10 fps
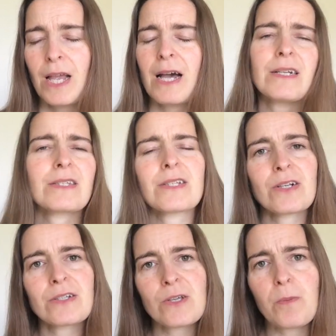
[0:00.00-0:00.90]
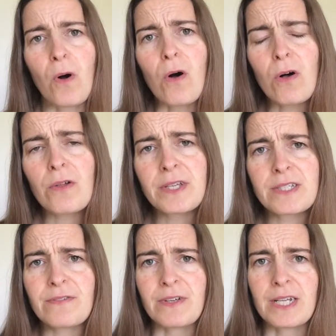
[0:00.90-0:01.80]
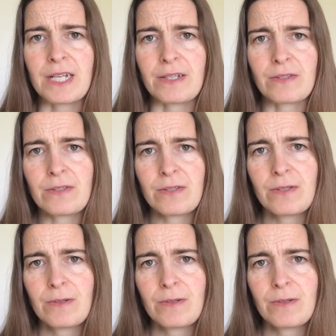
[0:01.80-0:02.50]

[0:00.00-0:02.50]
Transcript: And it stirs up all these feelings,